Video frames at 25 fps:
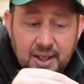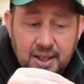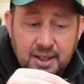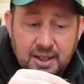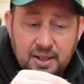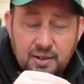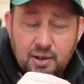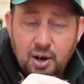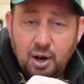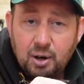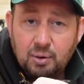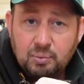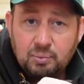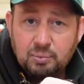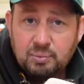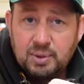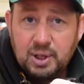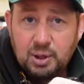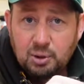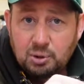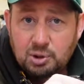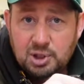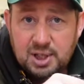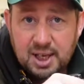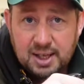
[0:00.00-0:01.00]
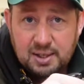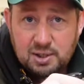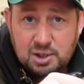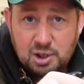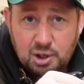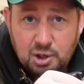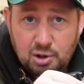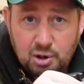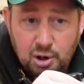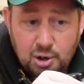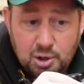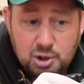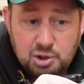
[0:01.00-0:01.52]
You've got little chance of
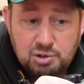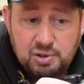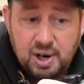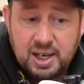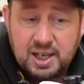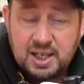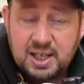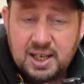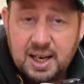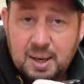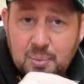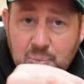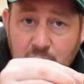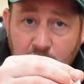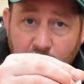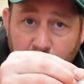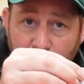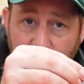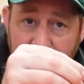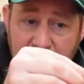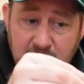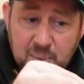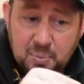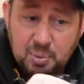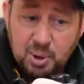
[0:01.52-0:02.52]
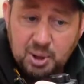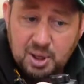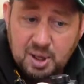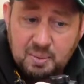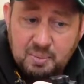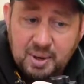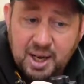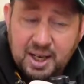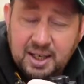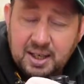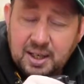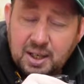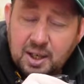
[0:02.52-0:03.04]
cross-threading it, but when you put them
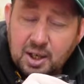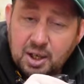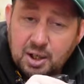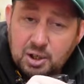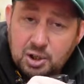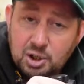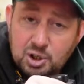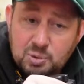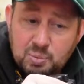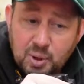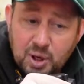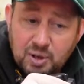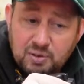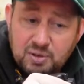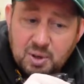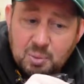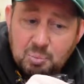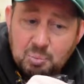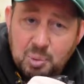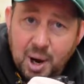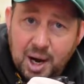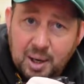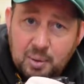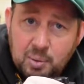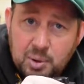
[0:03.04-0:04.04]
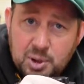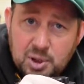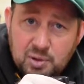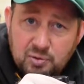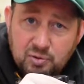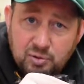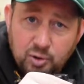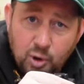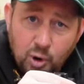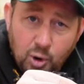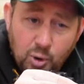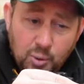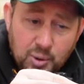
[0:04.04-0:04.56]
in, just move them backwards and
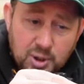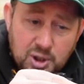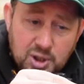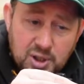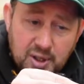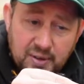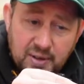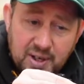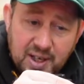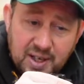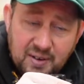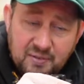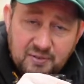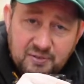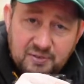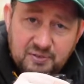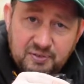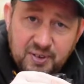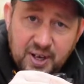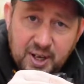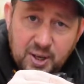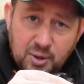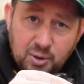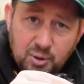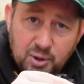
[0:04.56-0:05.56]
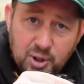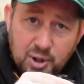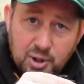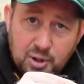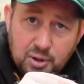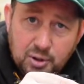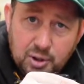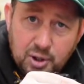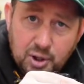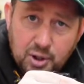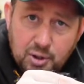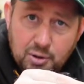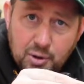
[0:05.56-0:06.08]
forwards so you can feel
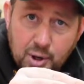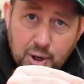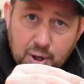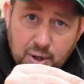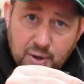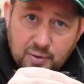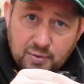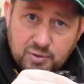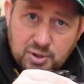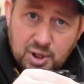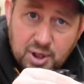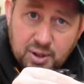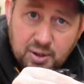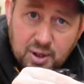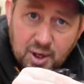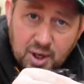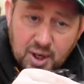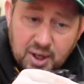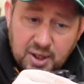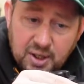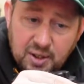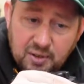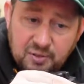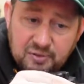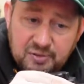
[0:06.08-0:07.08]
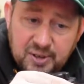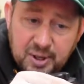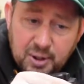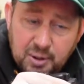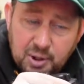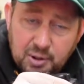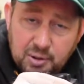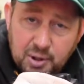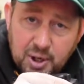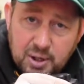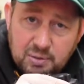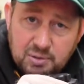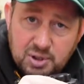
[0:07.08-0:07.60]
the grooves, and you'll feel the
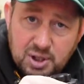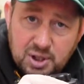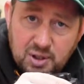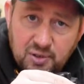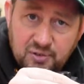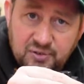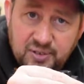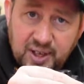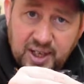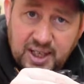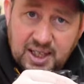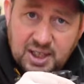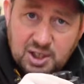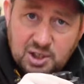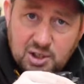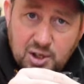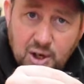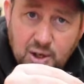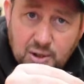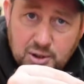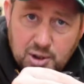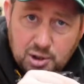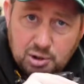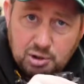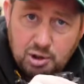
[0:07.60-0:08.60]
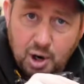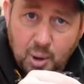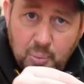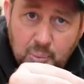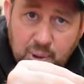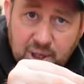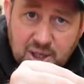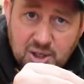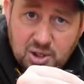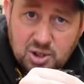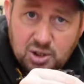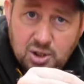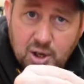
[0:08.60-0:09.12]
grooves and you'll feel it start to drop
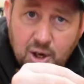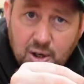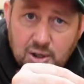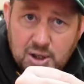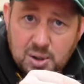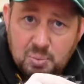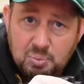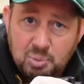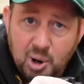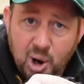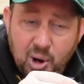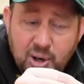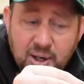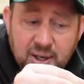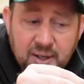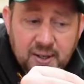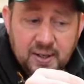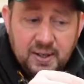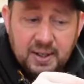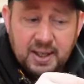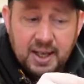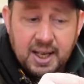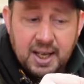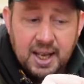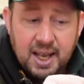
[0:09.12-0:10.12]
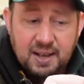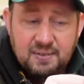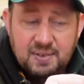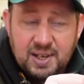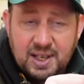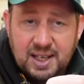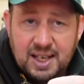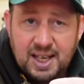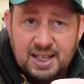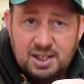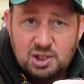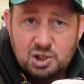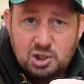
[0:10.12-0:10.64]
in and start to bite. If it
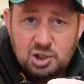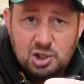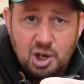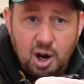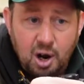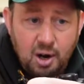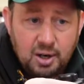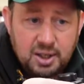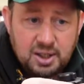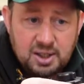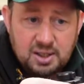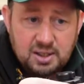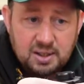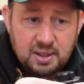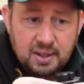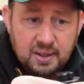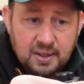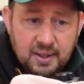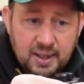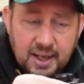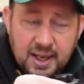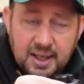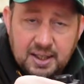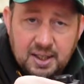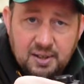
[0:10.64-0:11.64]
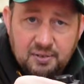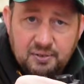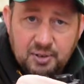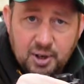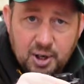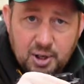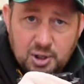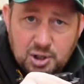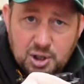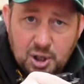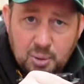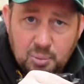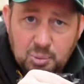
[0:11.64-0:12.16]
gets tight in the
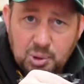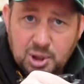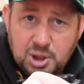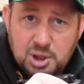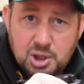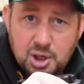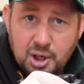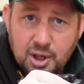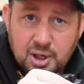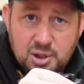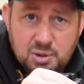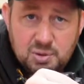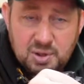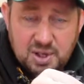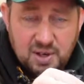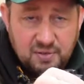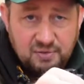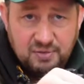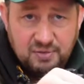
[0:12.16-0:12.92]
first couple of turns with your